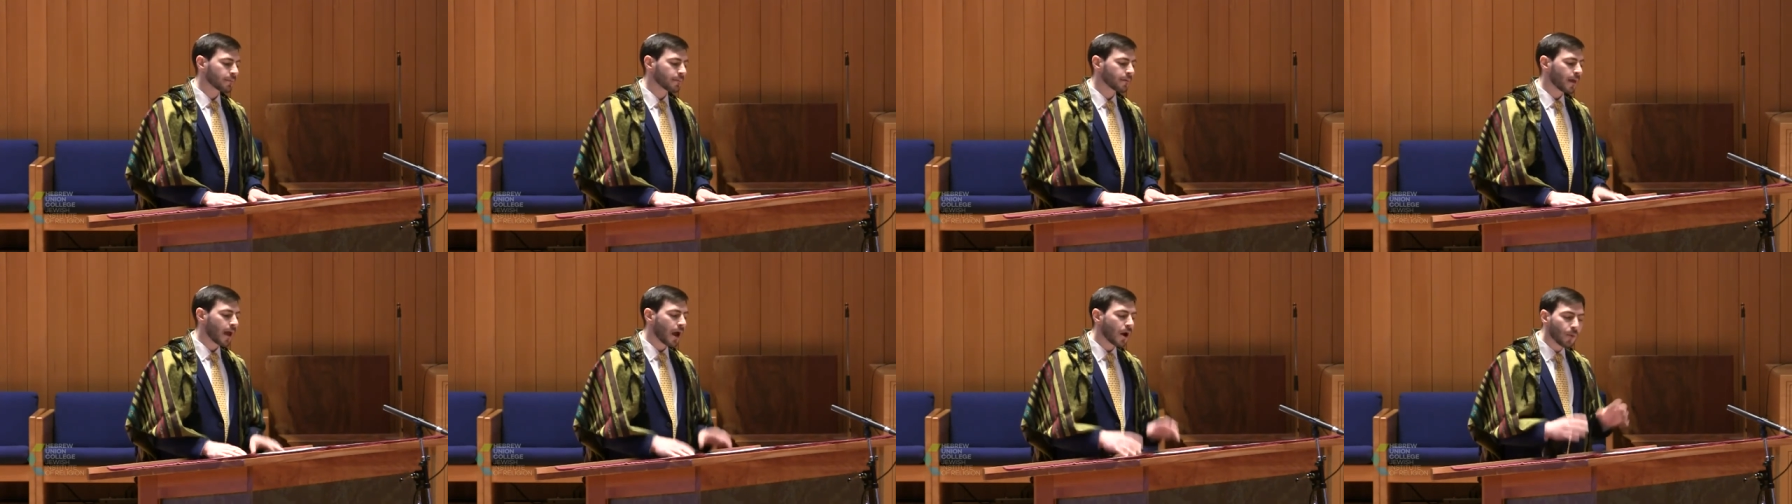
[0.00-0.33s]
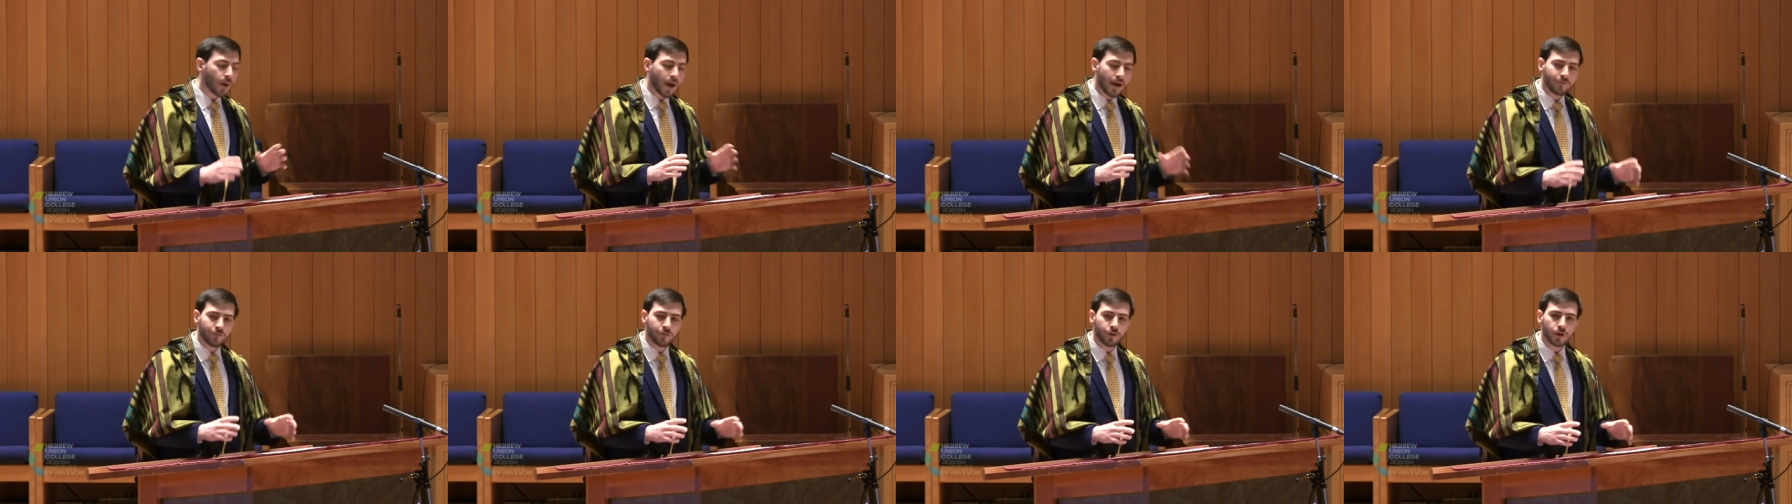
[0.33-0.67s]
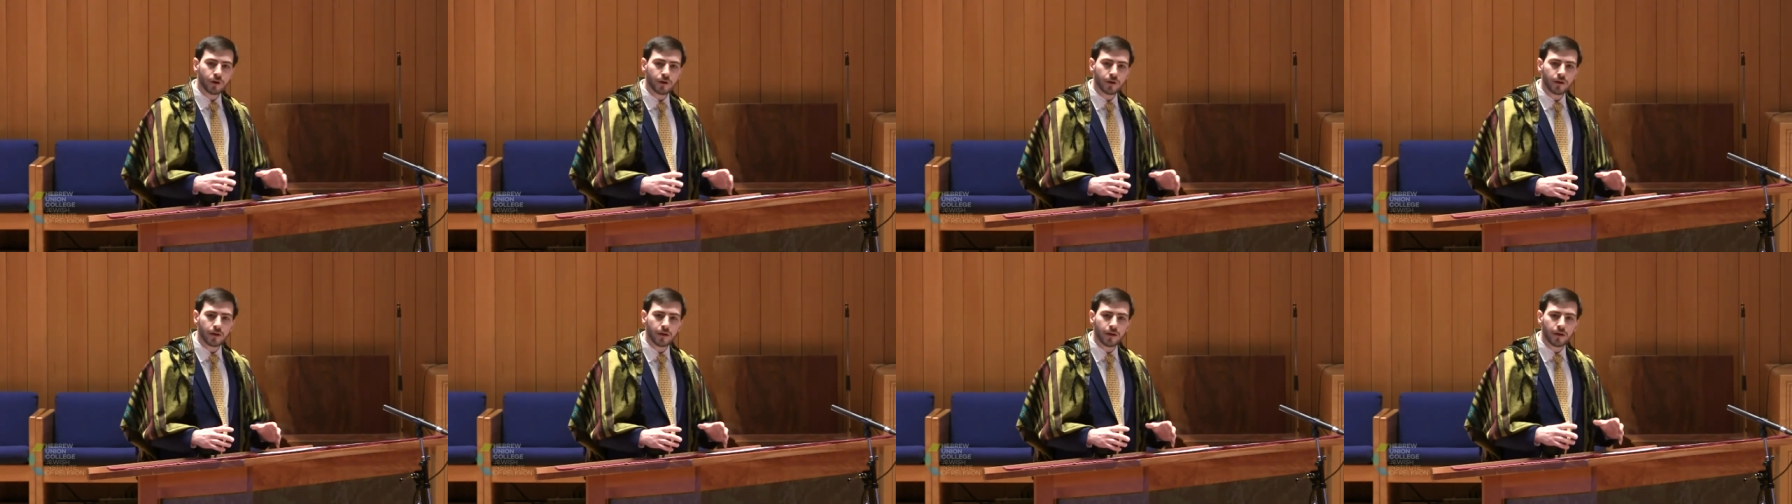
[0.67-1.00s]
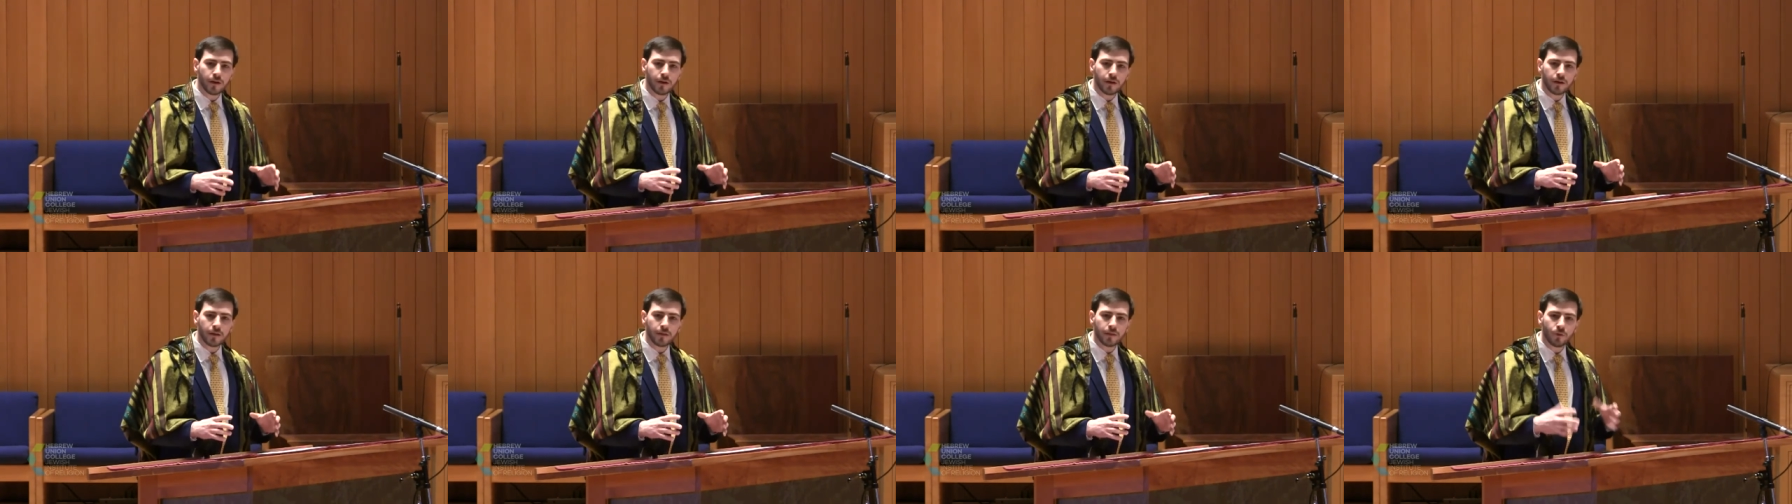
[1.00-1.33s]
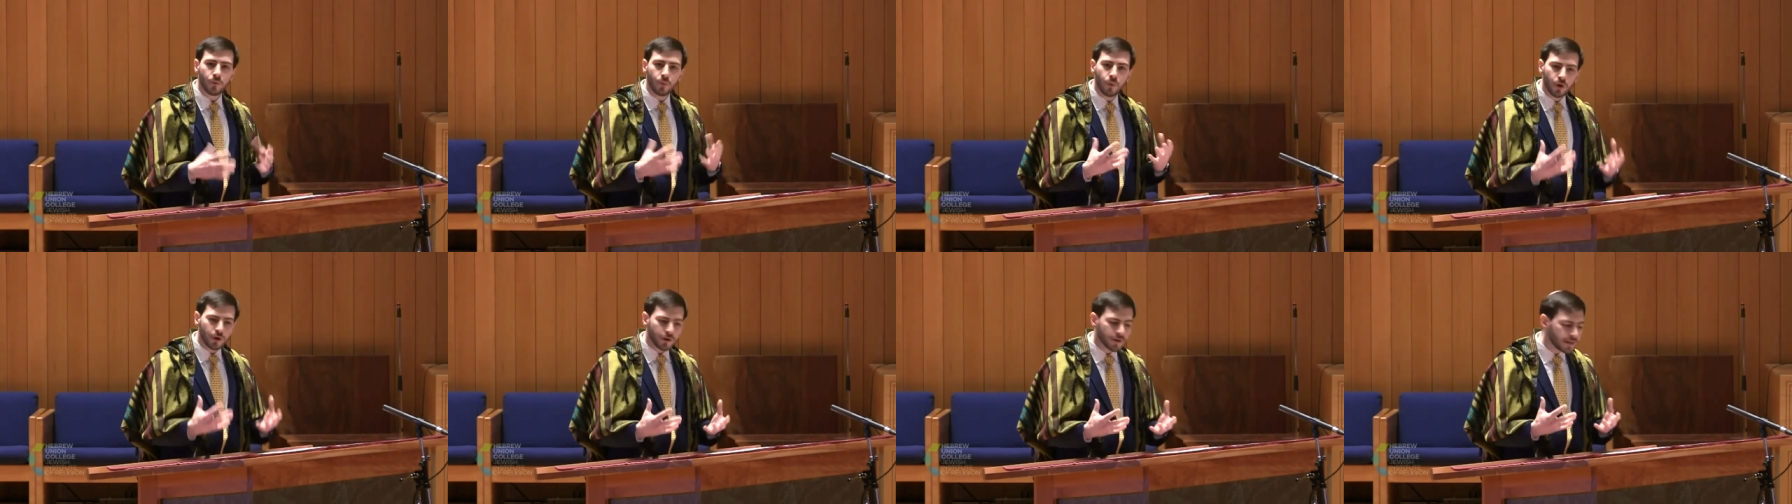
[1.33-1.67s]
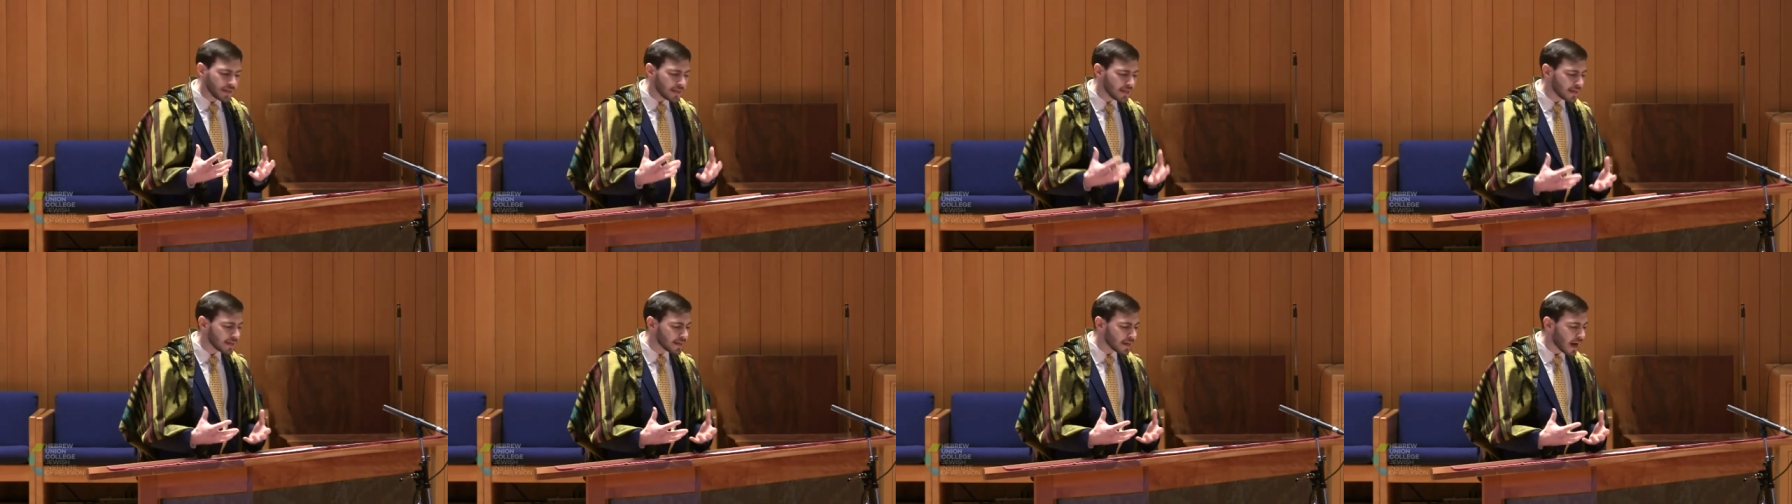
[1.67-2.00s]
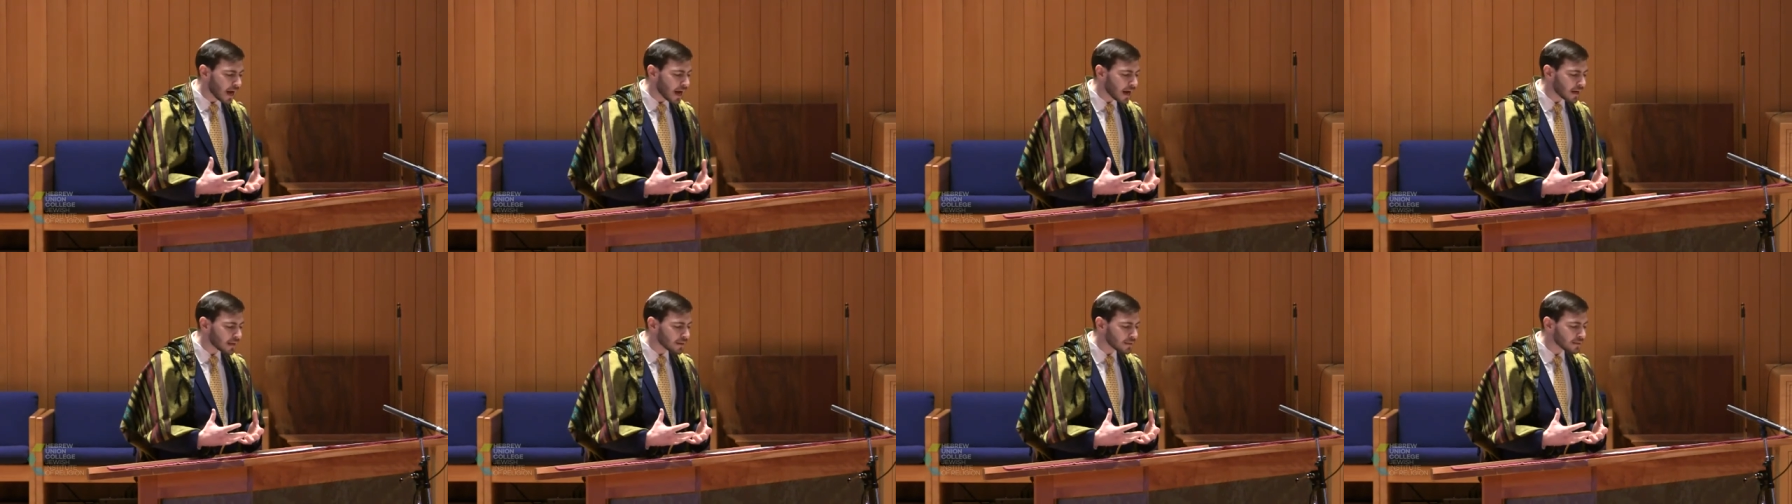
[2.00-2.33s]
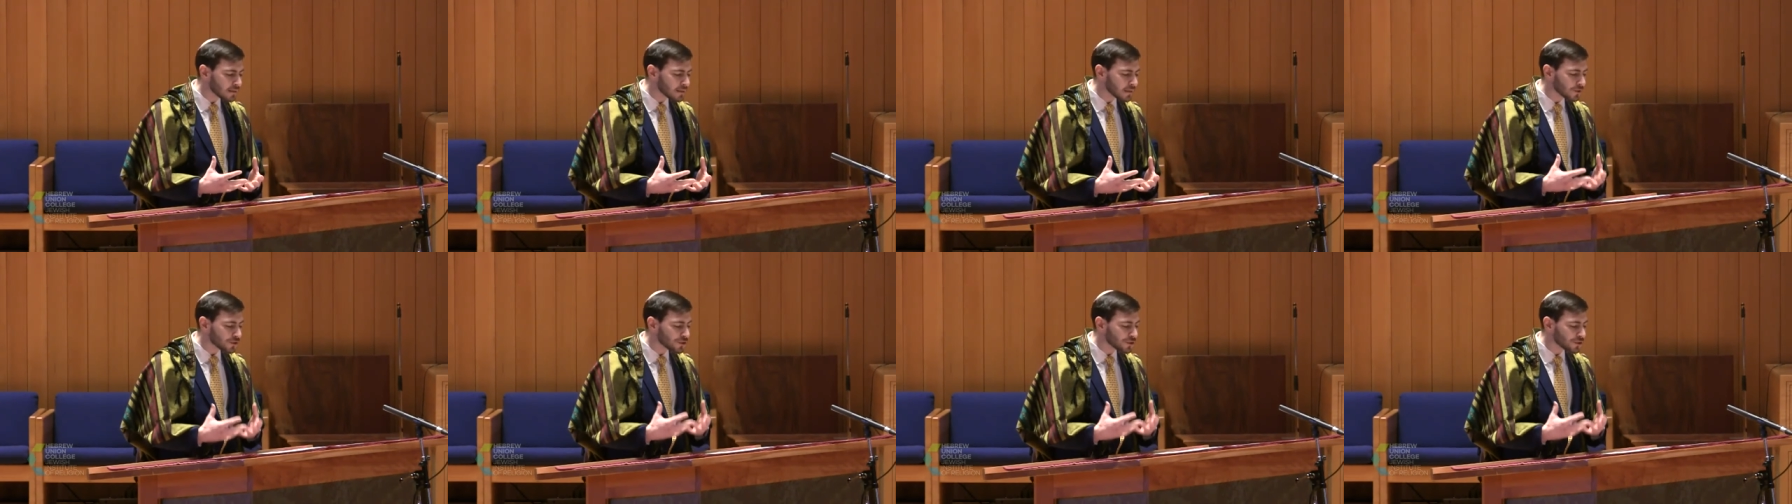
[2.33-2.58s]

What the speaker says: However, the word nignaz